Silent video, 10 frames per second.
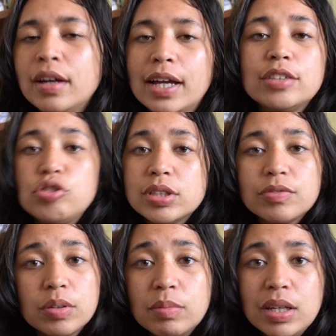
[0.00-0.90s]
It's just
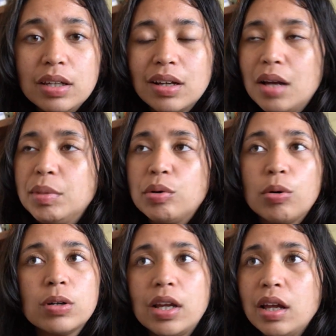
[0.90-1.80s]
for me. I've been
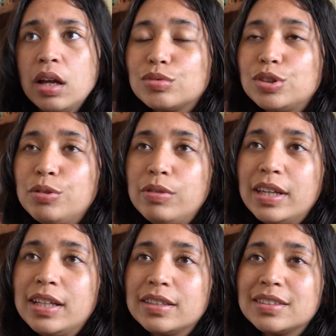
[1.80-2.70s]
hoarding 2
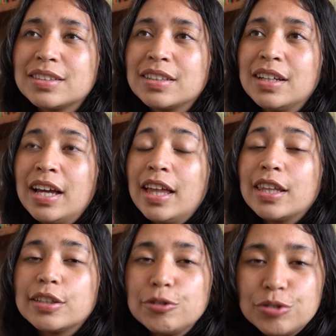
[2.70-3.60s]
things
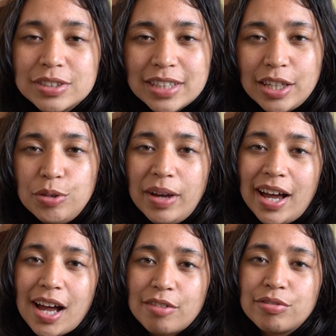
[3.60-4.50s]
that you should say you
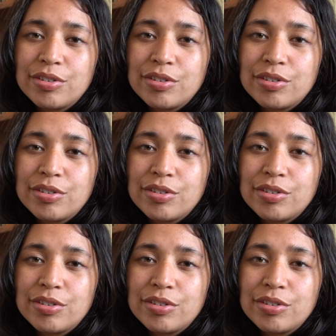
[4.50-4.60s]
have,